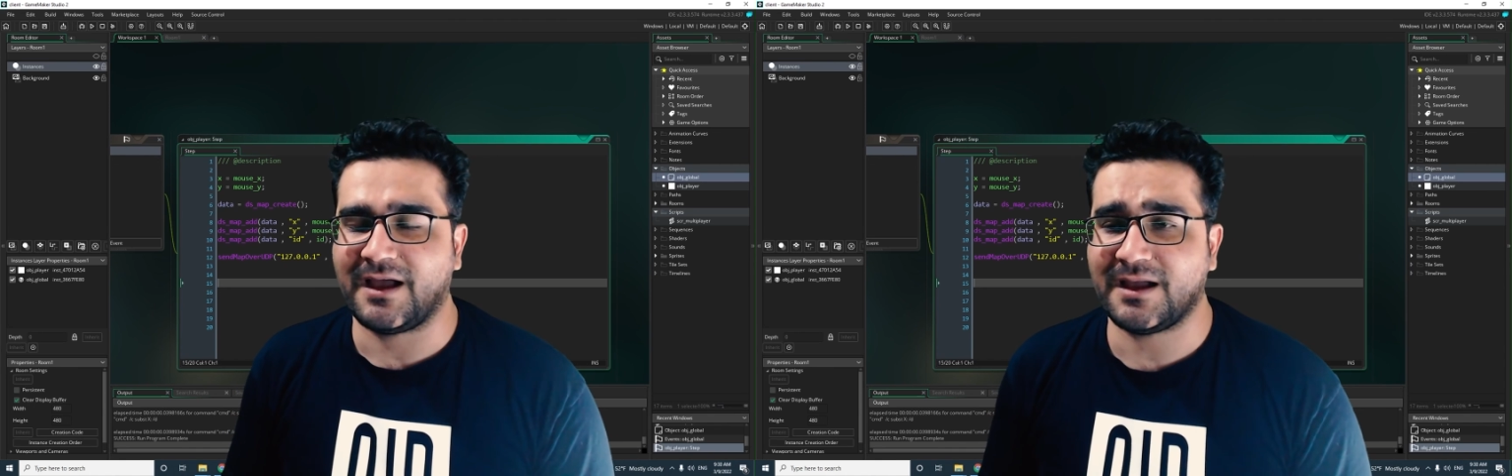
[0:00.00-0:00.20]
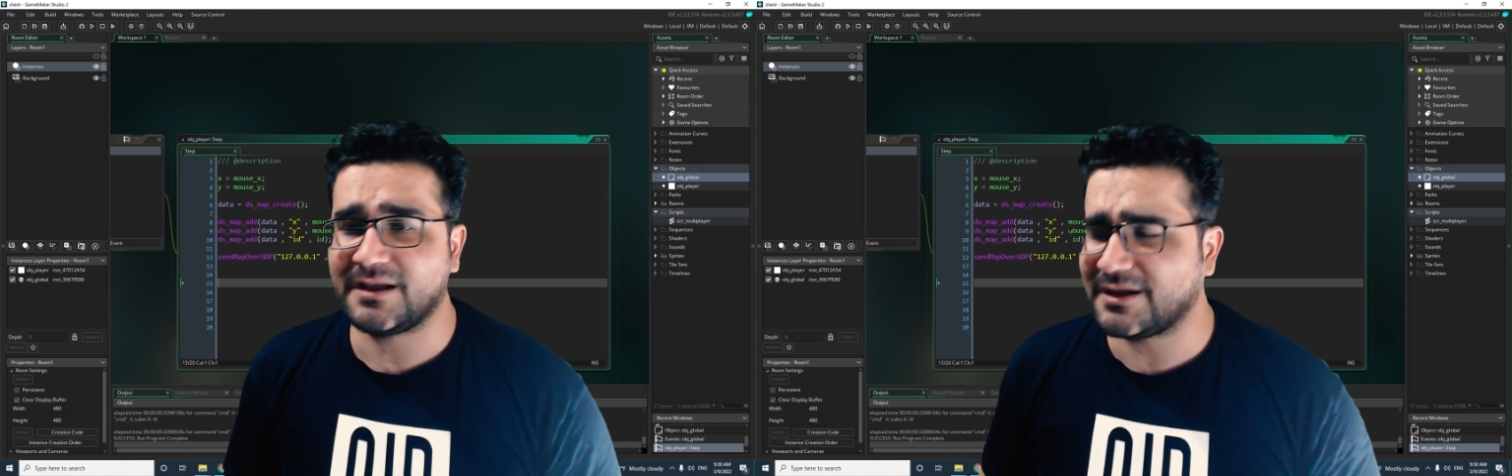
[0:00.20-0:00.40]

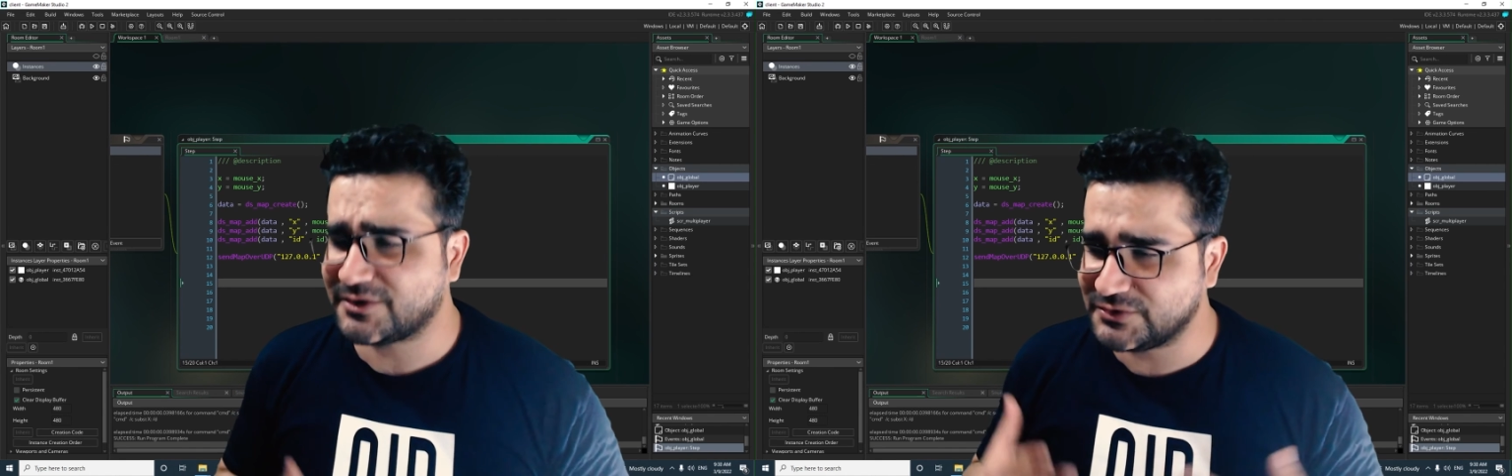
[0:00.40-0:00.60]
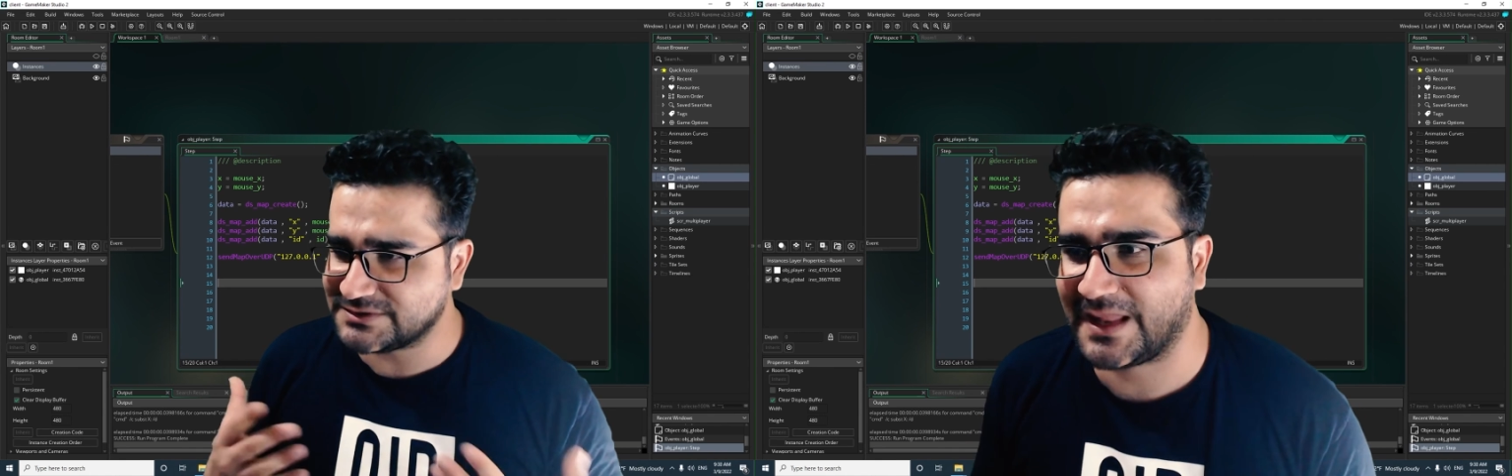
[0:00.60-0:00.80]
I, I
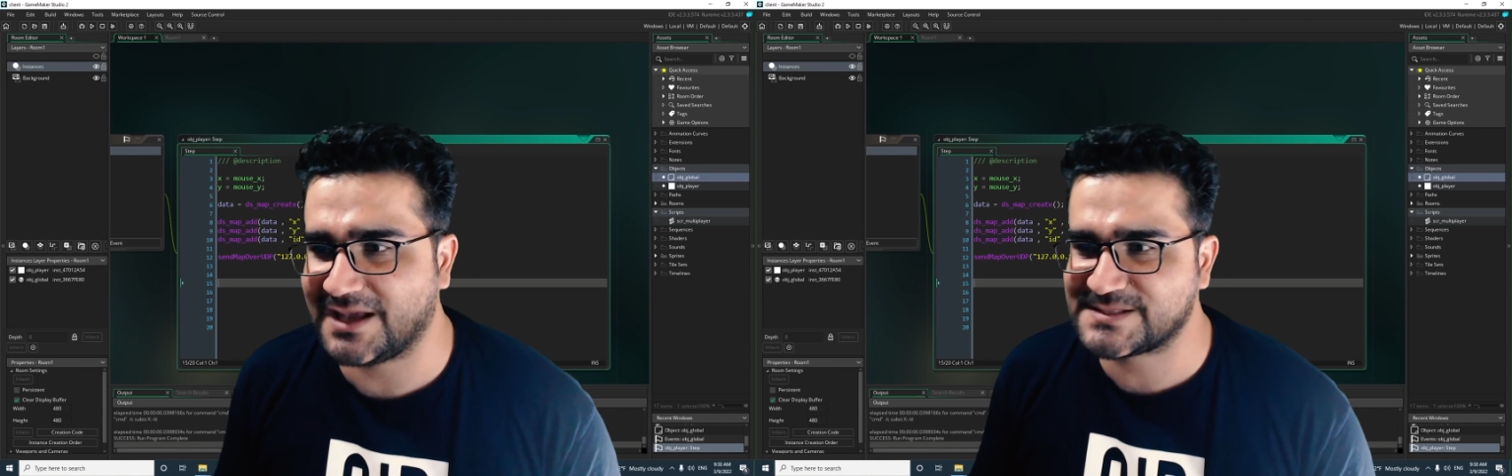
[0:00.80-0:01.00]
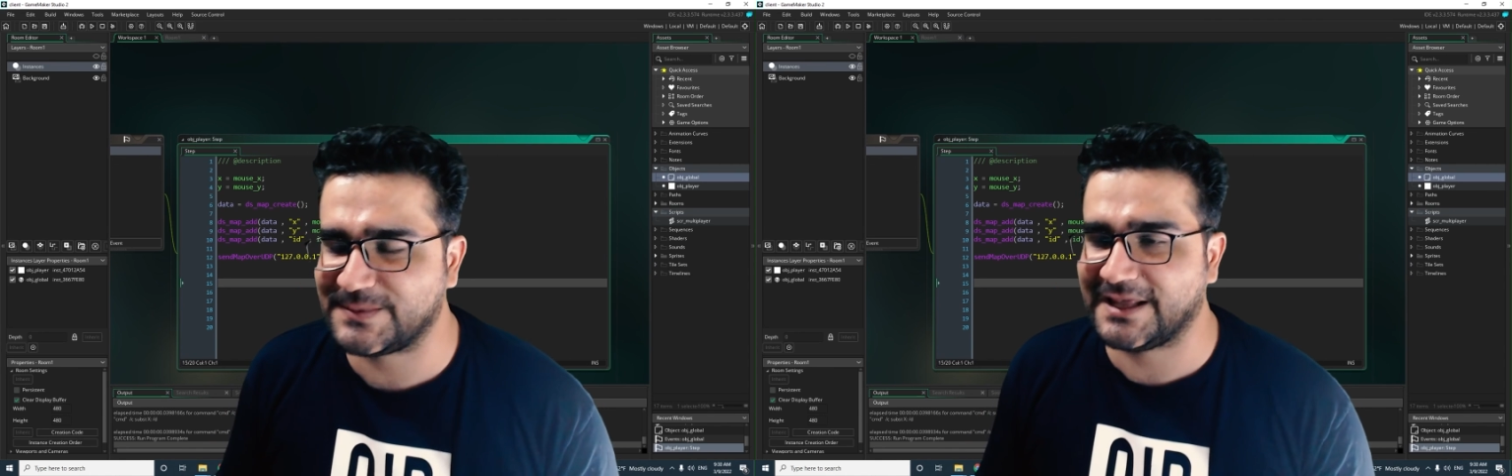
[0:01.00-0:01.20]
could
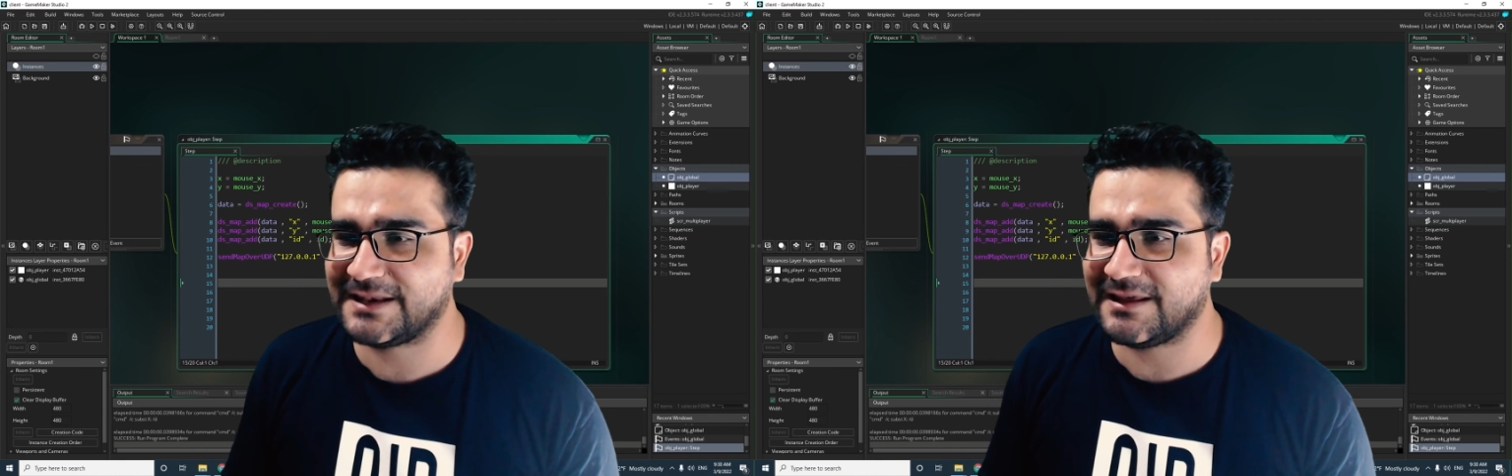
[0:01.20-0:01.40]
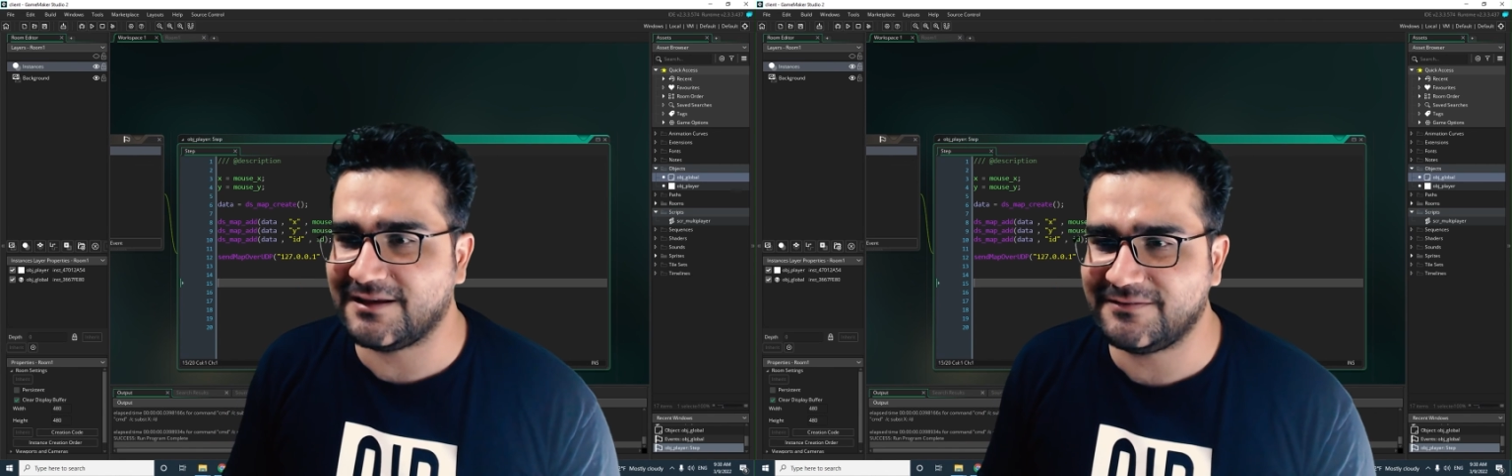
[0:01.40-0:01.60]

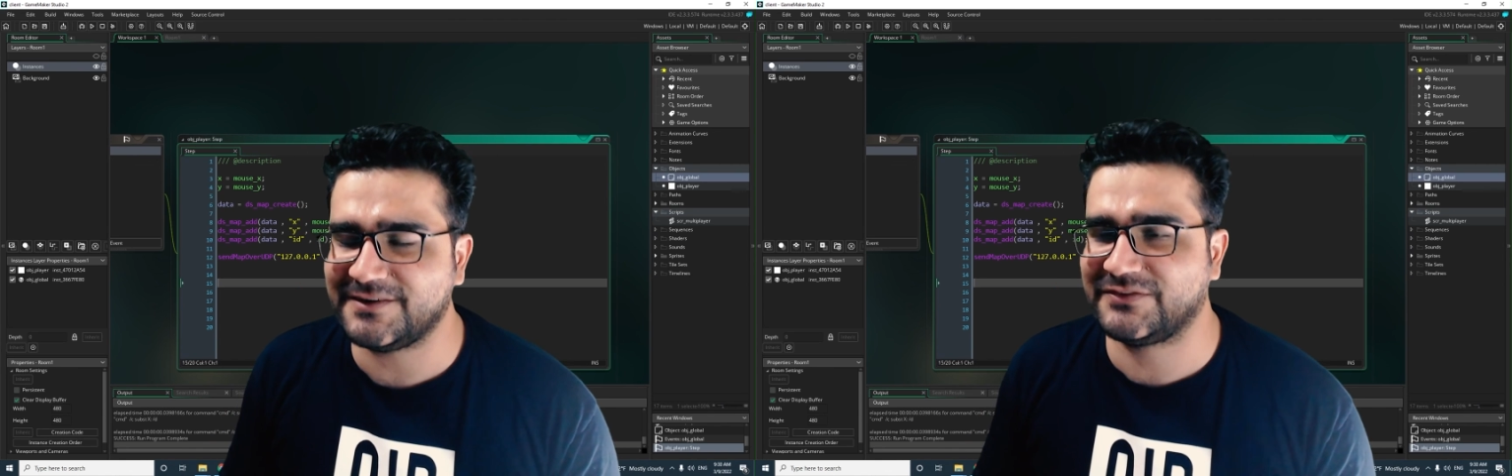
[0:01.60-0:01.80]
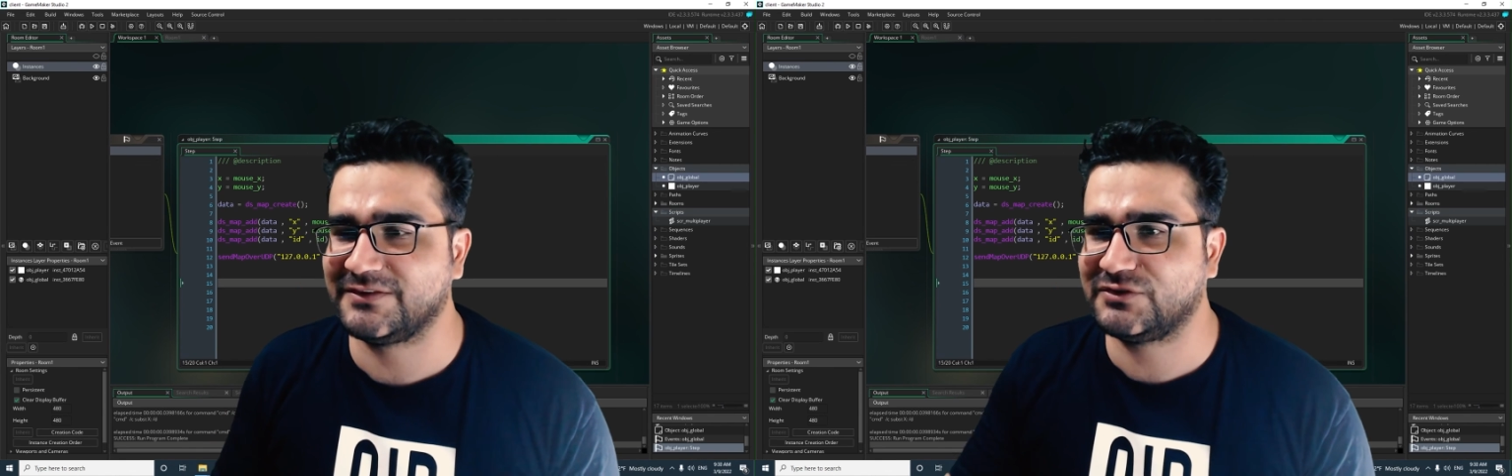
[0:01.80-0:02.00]
explain
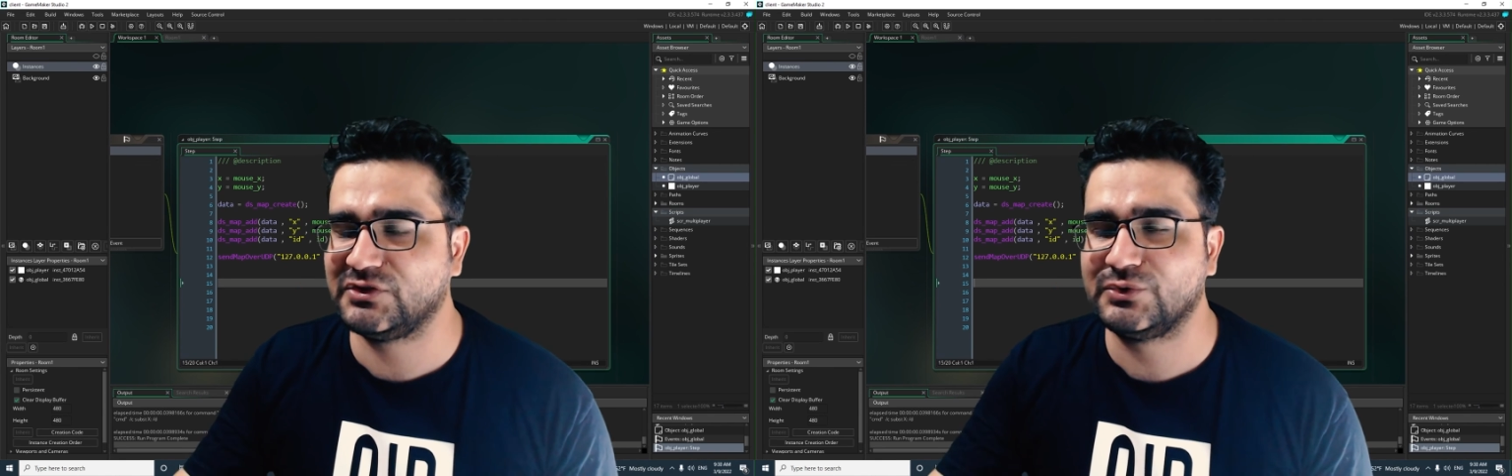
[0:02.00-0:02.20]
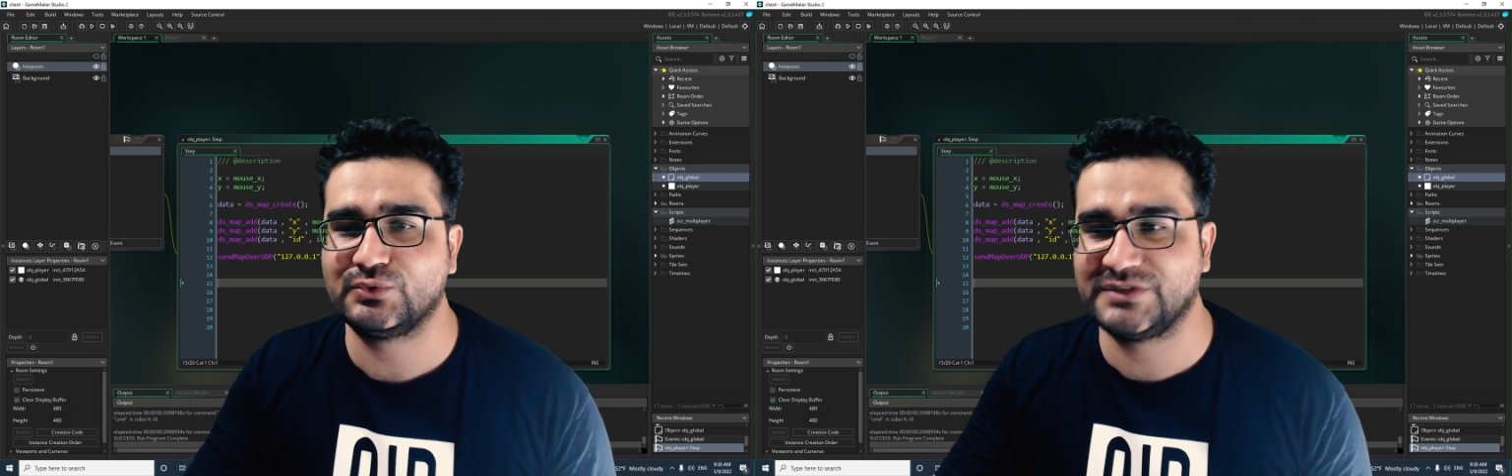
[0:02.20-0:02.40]
everything to
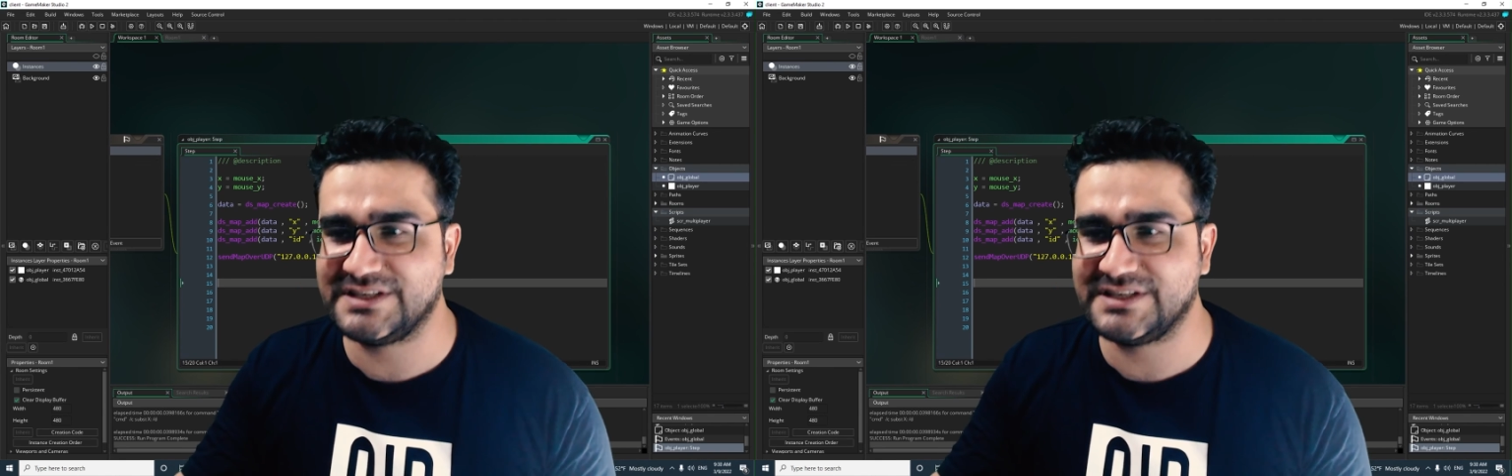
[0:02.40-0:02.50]
you,